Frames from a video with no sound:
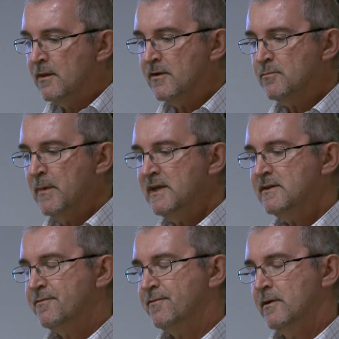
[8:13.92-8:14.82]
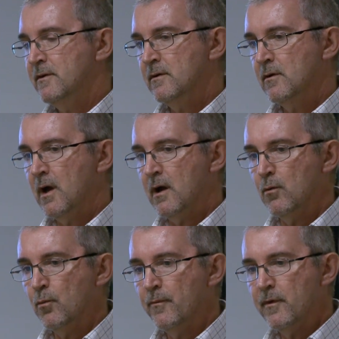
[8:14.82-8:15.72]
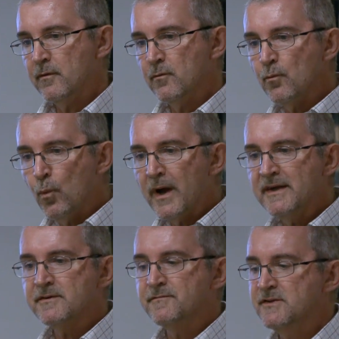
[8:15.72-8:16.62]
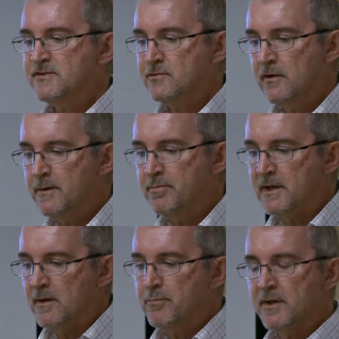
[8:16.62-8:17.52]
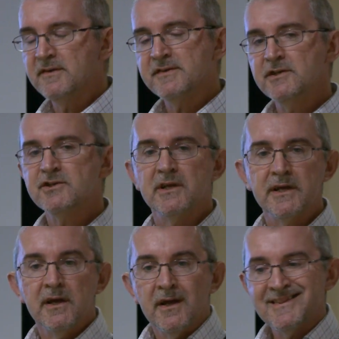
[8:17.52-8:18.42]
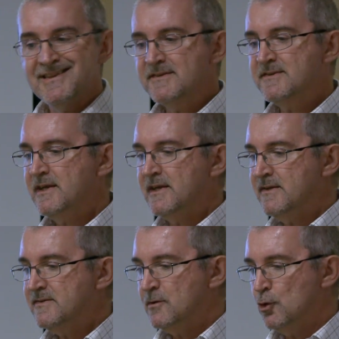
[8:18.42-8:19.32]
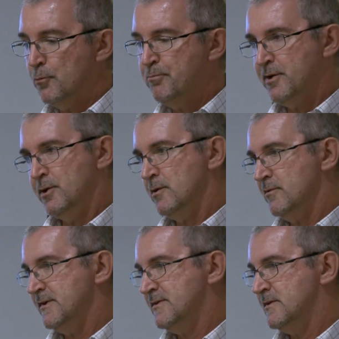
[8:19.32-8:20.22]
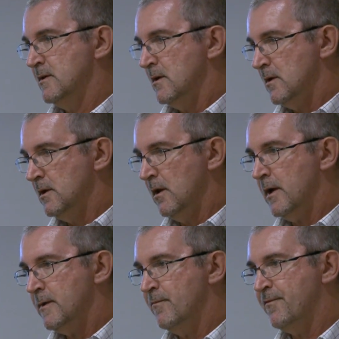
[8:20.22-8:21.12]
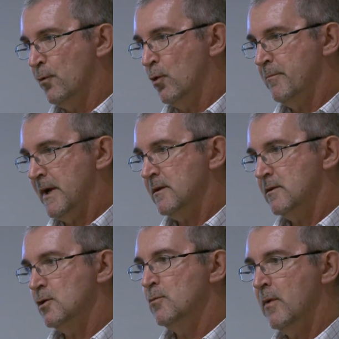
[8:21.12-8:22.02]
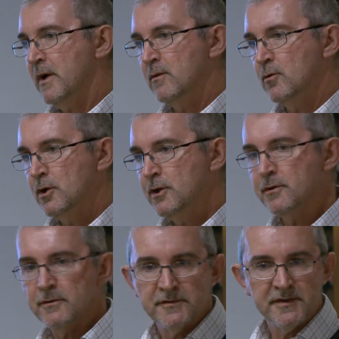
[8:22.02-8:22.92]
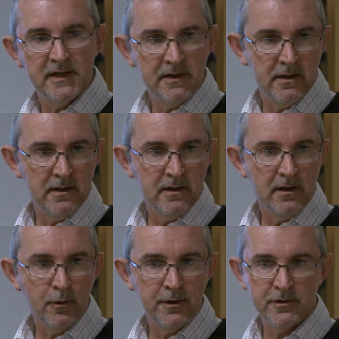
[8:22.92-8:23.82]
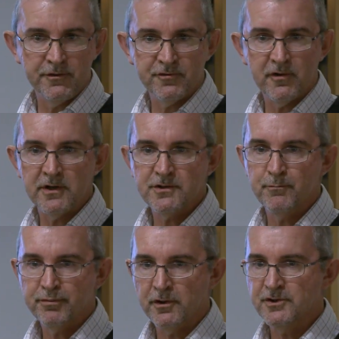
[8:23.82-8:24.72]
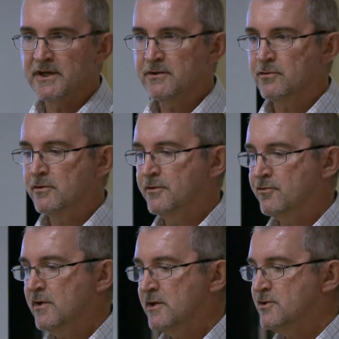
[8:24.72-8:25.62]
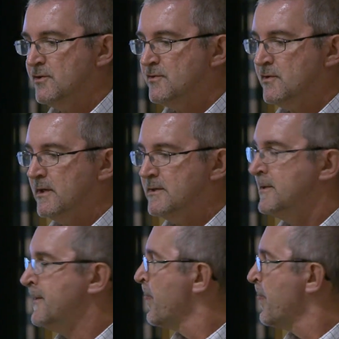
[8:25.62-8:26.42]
There's many different ways of describing it, but essentially this is your purest lime format that you might use on a construction project or a construction site.